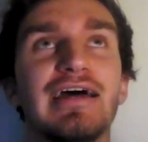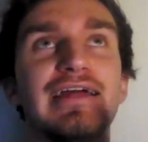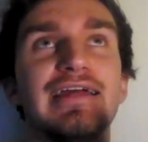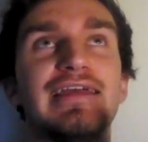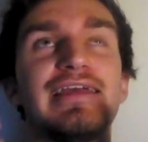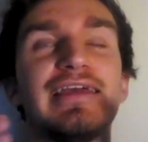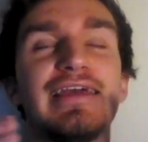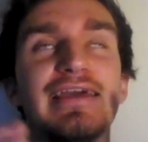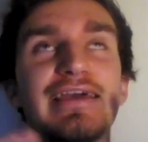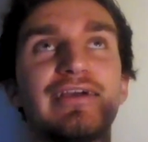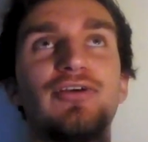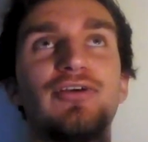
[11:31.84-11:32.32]
I
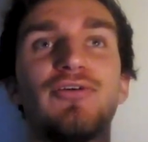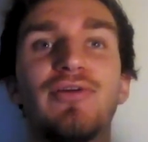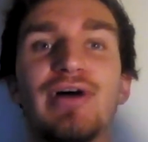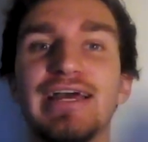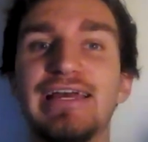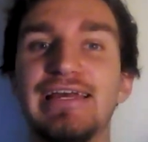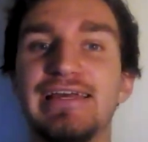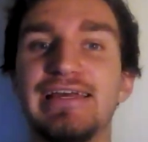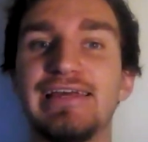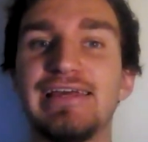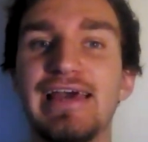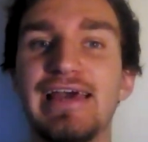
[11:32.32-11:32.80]
can't
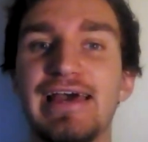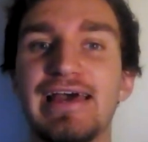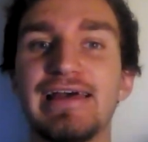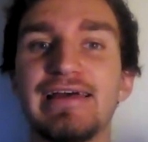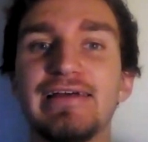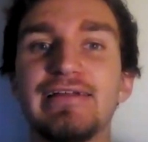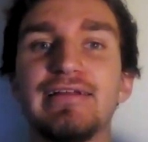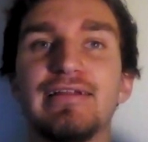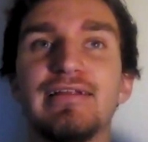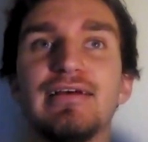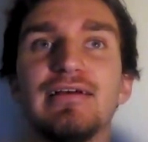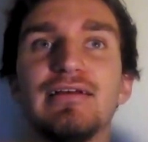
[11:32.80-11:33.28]
quite
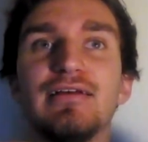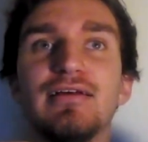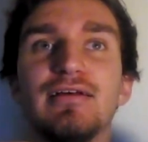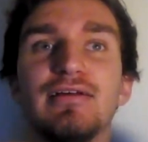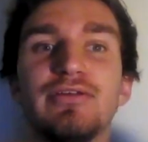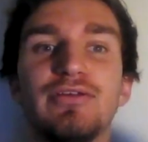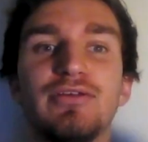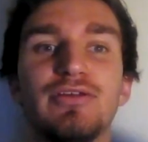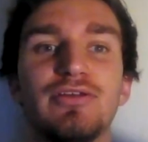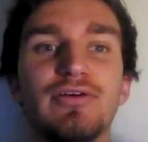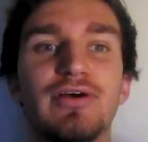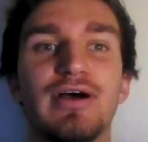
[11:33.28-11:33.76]
get,
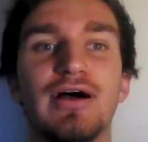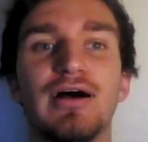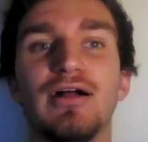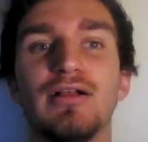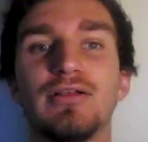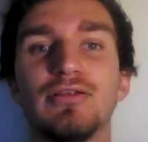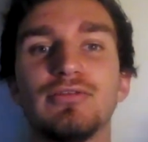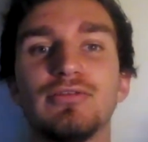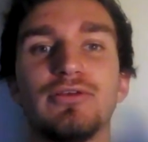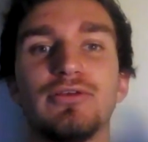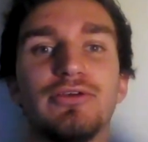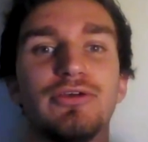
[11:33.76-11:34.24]

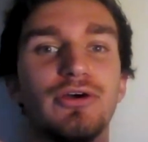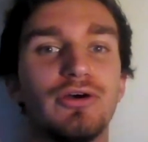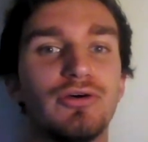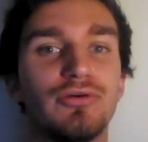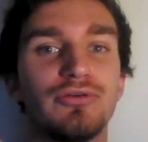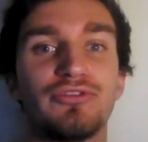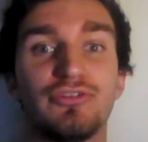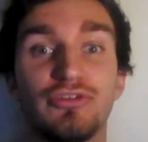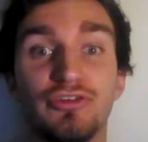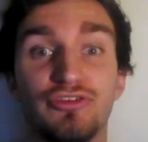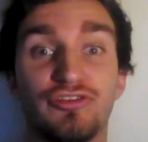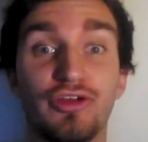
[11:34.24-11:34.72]
I'll
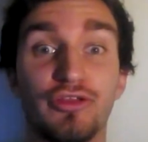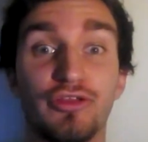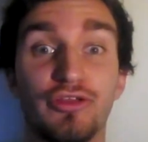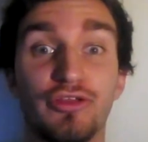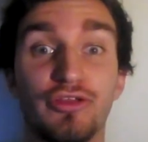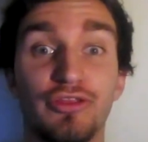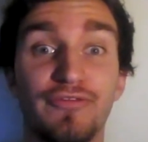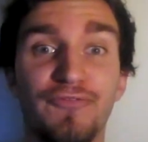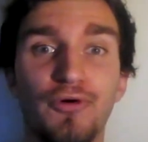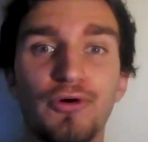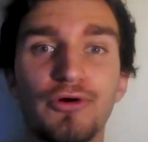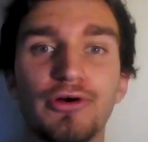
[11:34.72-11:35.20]
go search
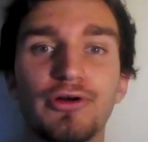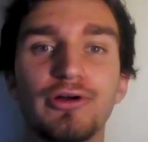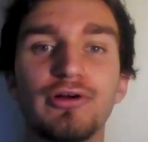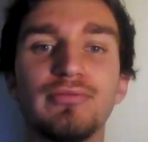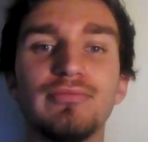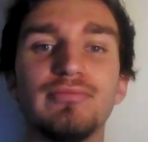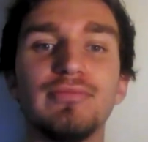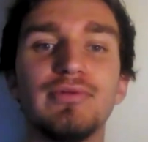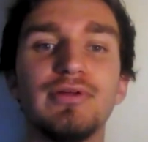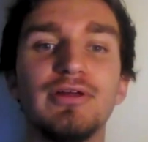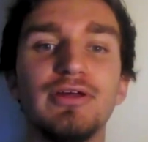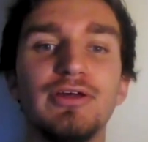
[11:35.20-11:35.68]
on the
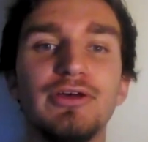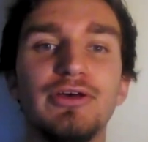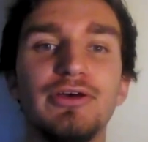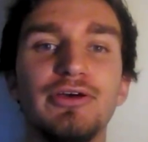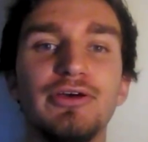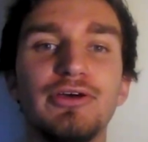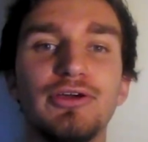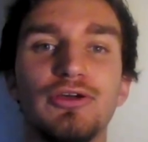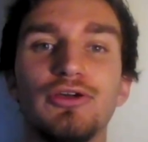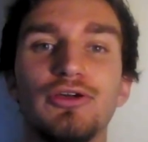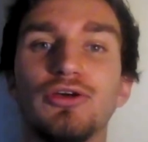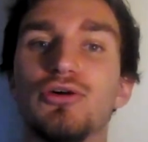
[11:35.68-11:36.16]
forum,
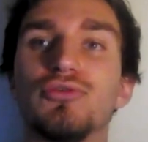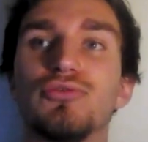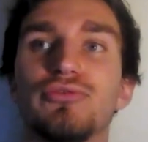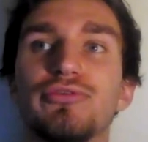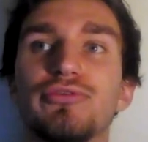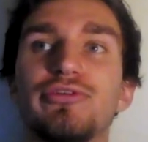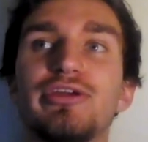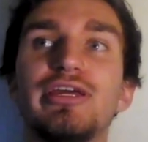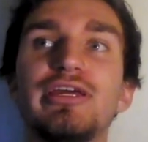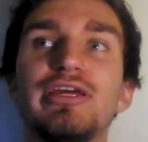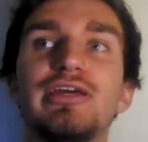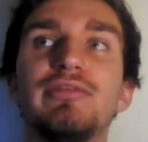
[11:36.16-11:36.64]
go
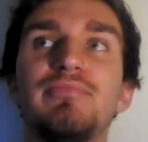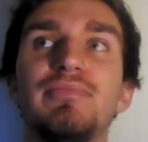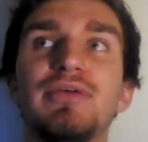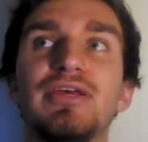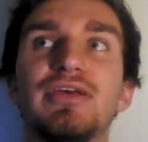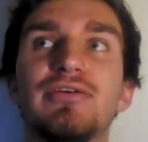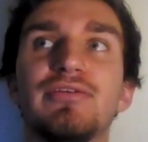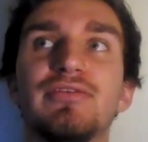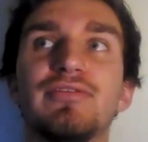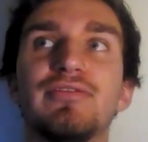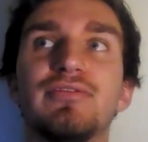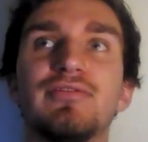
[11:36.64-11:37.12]
read,
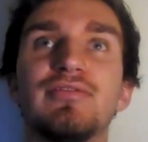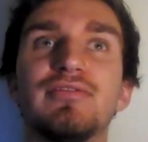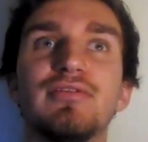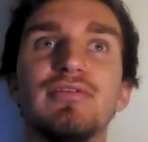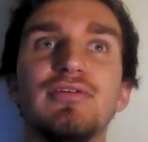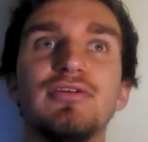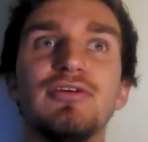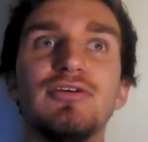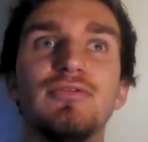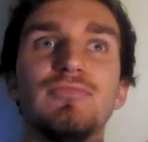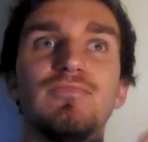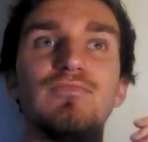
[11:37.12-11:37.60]
because
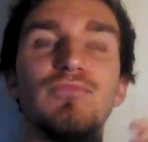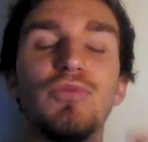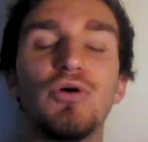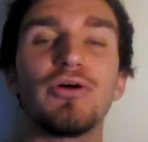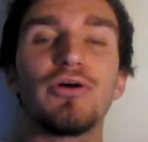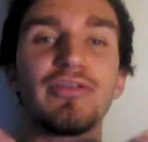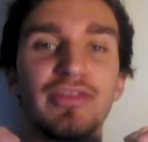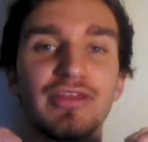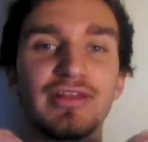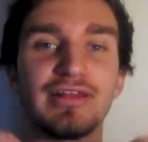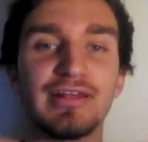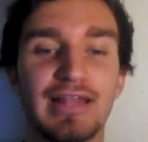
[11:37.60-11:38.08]

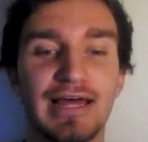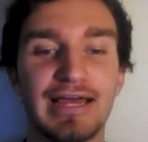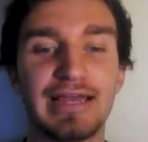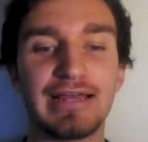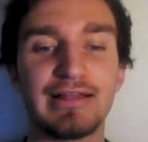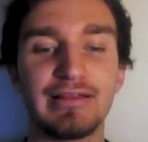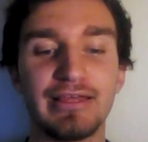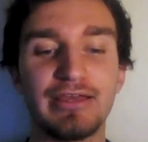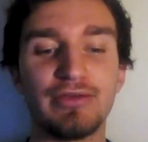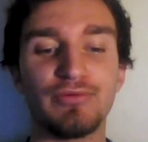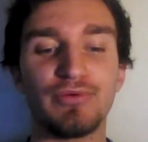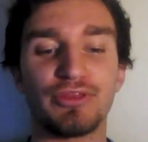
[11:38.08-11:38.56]
more than
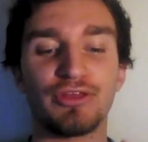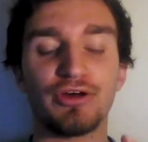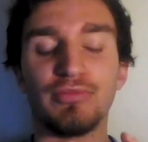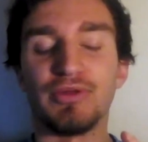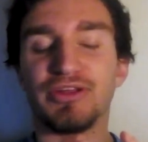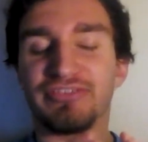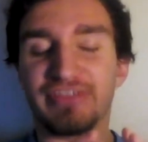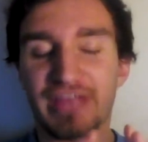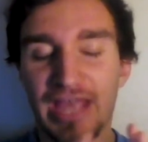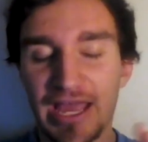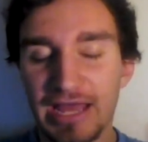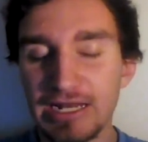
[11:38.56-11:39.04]
likely with
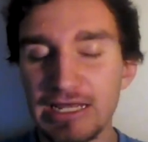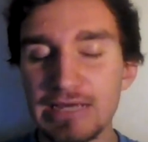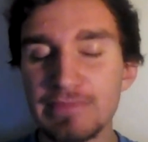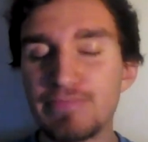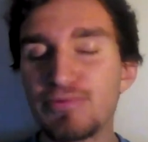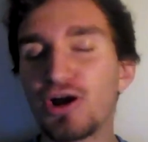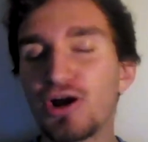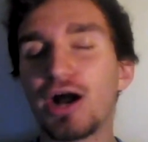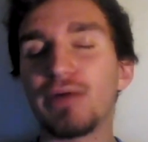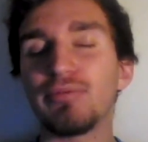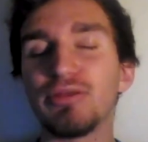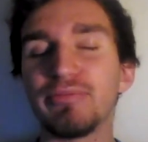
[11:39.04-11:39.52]
almost any
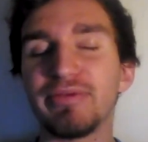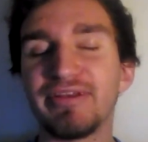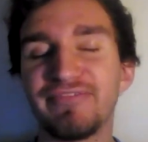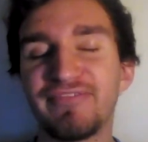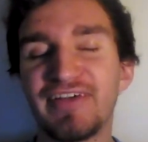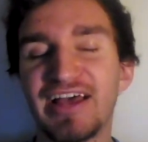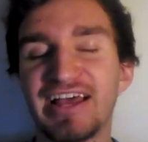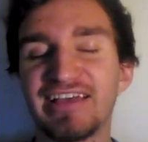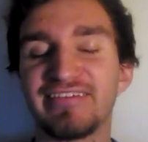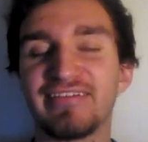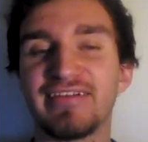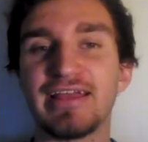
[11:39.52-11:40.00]
problem in
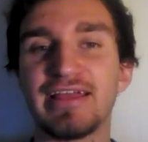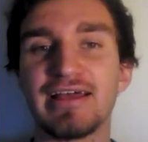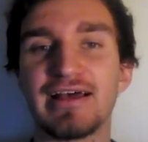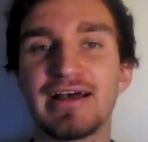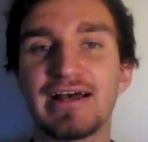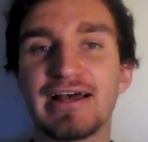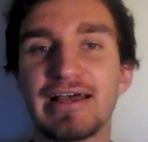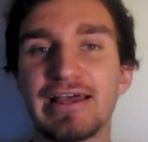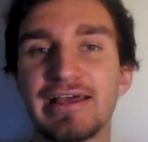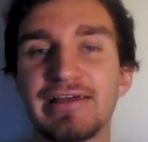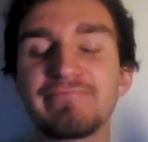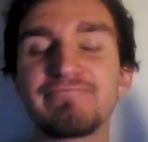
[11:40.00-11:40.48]

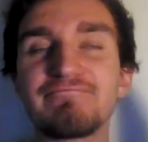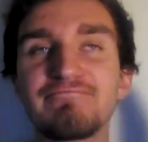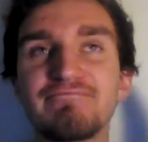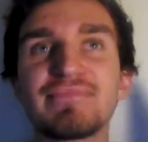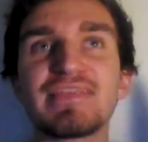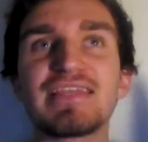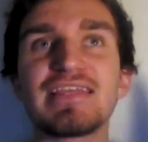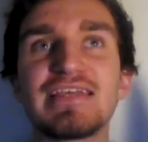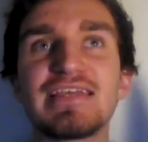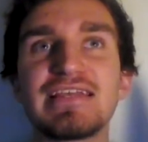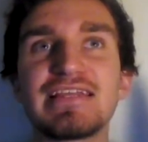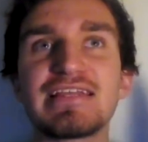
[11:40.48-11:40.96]
Fast.ai,
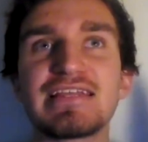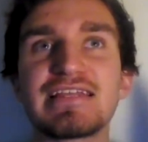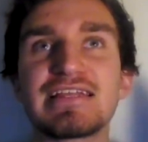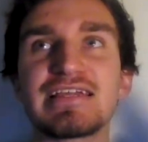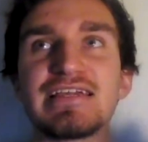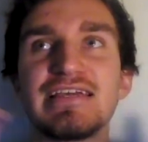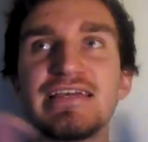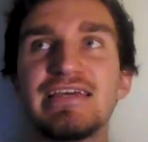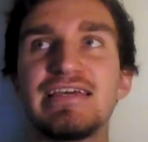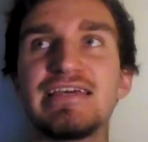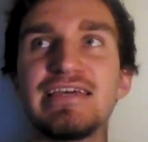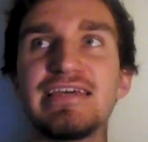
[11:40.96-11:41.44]

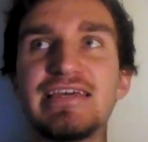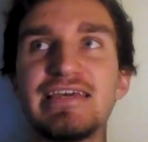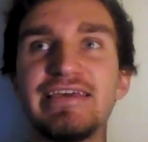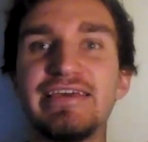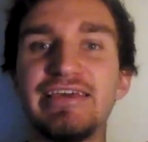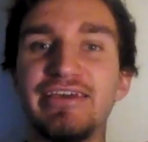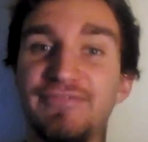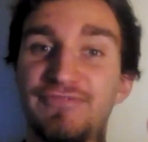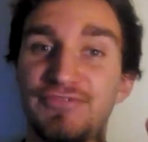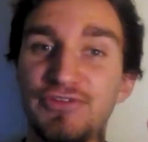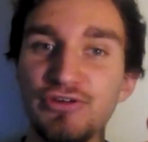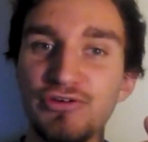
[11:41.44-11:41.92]

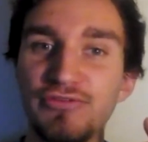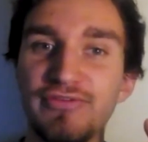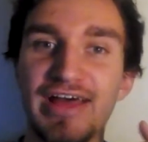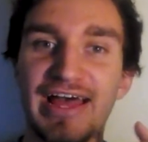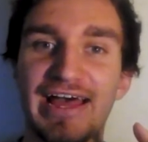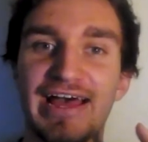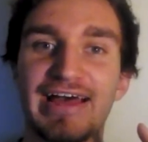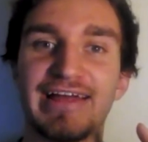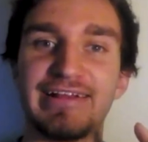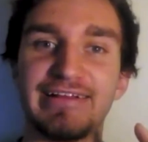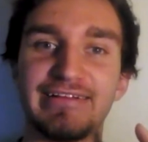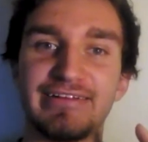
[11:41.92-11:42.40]
if you've
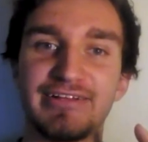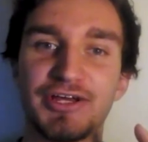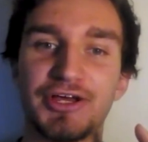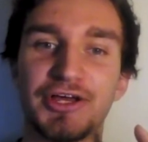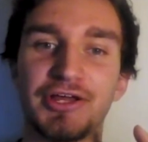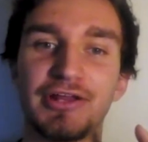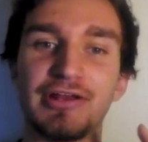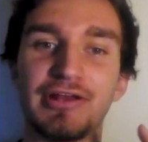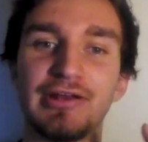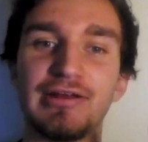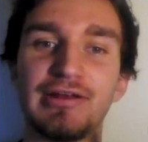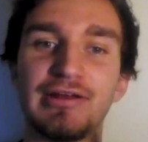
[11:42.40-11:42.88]
had it
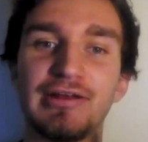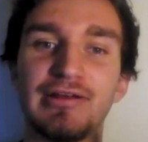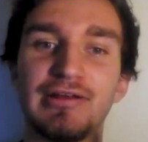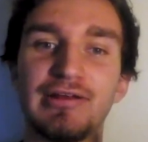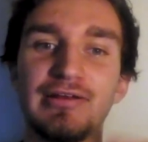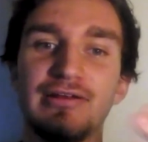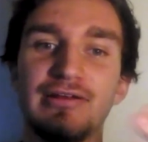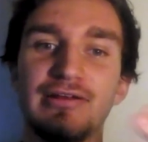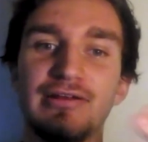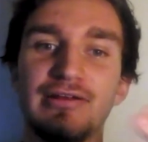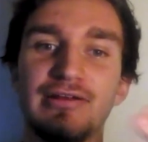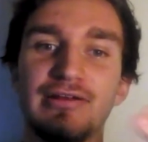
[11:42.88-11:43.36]

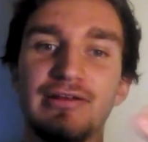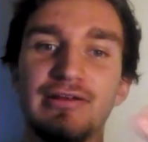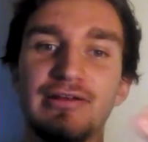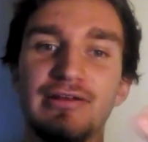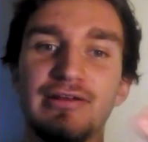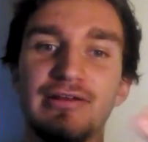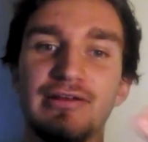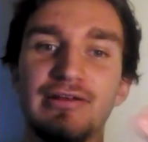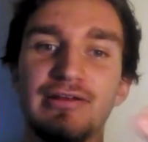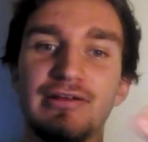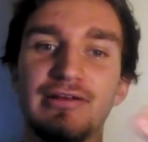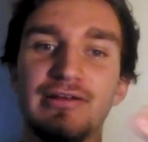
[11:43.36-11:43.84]
done,
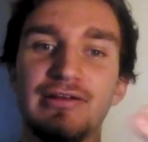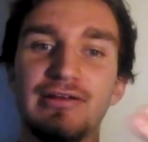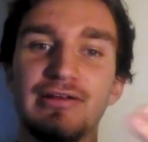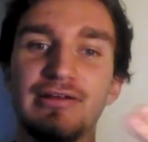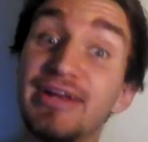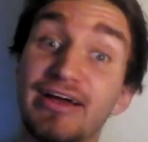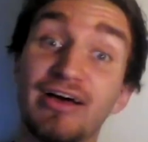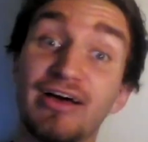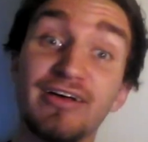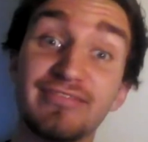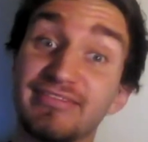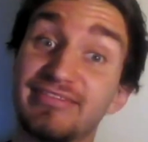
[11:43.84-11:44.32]
more than likely
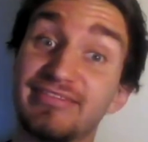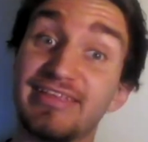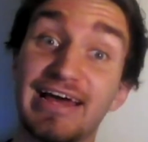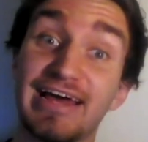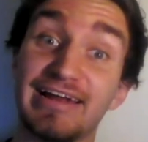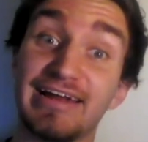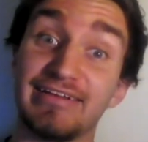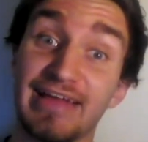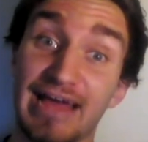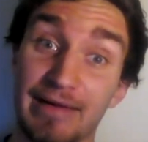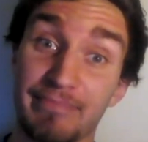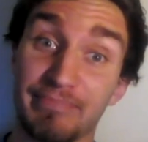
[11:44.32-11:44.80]
someone else has
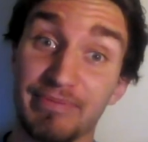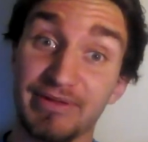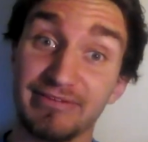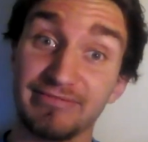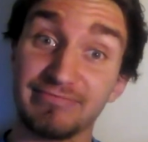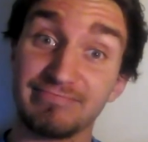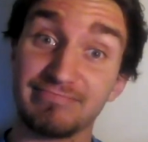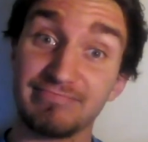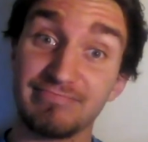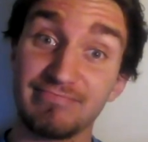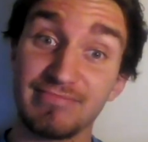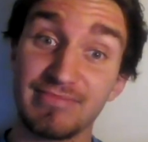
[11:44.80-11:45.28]
had it happen.
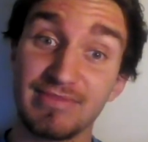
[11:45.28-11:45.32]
